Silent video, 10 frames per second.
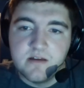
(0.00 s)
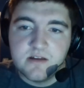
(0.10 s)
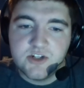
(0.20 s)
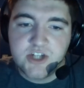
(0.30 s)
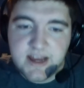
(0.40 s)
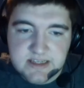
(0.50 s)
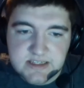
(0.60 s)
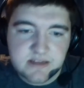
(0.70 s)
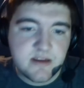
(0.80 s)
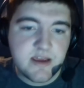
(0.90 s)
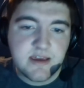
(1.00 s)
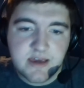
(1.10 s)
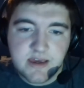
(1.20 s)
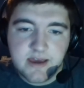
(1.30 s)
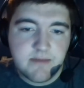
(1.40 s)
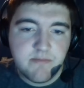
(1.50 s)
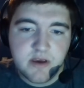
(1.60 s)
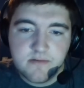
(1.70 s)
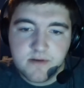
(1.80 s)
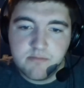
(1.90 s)
Jackson, aka
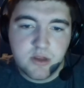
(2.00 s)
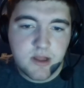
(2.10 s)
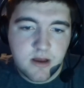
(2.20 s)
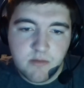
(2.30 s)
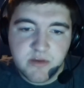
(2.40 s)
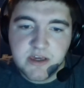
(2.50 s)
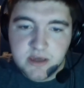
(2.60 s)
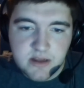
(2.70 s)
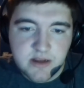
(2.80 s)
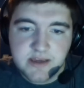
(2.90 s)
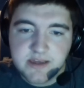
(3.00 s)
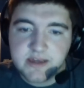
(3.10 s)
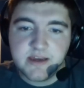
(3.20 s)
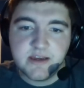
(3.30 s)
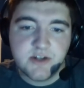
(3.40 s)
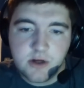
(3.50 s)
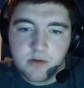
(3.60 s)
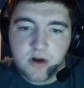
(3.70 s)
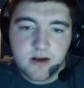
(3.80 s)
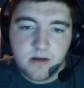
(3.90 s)
Big Red Blob, Ian, aka Joe
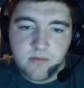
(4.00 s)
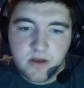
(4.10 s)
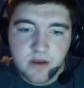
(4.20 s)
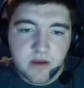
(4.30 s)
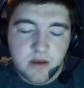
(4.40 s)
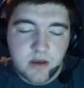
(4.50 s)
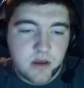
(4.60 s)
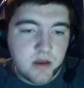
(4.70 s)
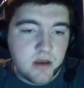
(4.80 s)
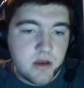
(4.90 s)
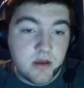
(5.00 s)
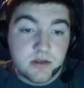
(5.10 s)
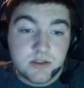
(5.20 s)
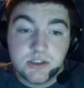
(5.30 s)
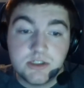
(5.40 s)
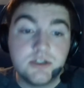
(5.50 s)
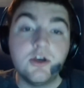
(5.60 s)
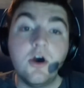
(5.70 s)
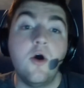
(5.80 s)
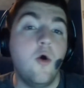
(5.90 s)
Bob.
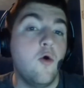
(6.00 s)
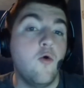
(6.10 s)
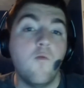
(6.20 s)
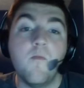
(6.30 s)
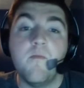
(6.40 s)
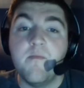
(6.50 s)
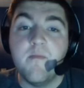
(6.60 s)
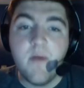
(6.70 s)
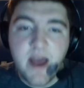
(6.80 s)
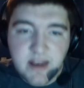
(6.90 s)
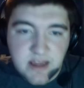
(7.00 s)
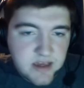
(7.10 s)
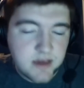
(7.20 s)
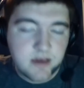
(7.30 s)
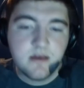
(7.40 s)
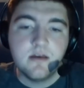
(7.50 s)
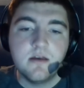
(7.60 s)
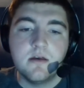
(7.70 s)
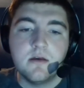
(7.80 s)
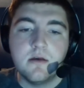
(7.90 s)
So many
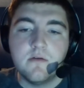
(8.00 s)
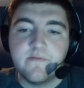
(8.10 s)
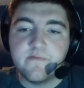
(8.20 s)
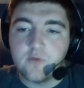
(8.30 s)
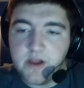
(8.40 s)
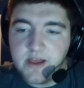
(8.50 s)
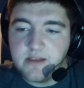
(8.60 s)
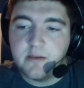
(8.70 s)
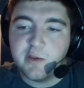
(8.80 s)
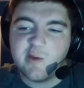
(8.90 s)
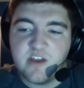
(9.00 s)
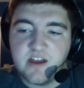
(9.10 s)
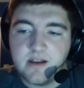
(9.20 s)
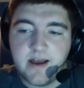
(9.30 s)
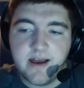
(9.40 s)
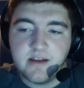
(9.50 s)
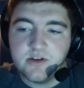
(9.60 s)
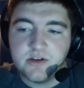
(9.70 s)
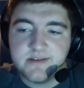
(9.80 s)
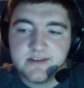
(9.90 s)
friends that I
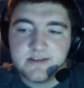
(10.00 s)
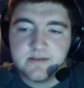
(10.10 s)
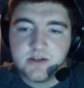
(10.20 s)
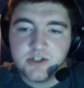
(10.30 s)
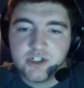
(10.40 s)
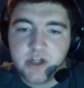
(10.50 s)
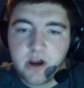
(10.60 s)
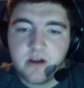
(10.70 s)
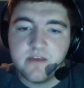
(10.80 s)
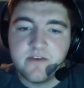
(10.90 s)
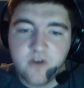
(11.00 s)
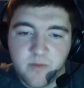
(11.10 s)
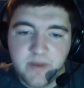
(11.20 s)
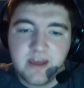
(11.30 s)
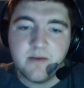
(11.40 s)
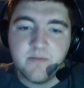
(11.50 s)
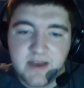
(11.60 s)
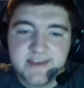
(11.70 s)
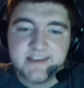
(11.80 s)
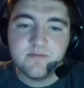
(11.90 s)
just shared so many
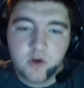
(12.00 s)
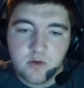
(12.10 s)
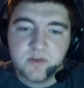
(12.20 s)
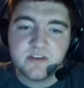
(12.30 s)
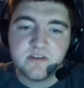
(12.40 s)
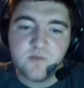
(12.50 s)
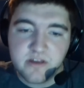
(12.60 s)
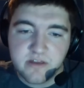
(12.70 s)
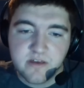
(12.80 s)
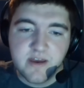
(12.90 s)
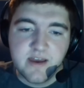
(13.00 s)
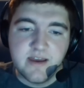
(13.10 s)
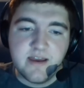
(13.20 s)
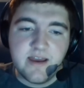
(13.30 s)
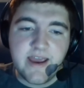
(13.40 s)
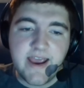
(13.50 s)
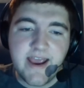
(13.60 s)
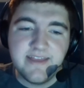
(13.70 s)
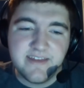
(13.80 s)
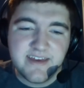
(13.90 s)
amazing moments with.
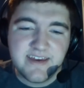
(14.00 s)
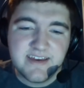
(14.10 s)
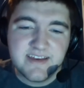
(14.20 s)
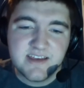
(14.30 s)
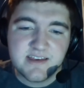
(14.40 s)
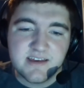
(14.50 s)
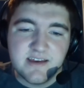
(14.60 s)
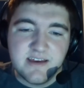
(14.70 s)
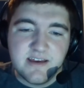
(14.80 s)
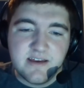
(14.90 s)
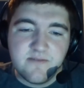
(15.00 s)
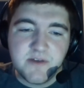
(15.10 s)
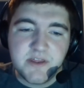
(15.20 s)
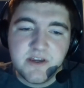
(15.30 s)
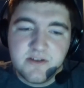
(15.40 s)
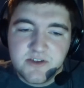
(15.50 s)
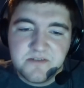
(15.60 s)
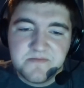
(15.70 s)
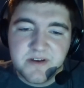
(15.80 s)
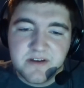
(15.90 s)
And the thing is, with YouTube,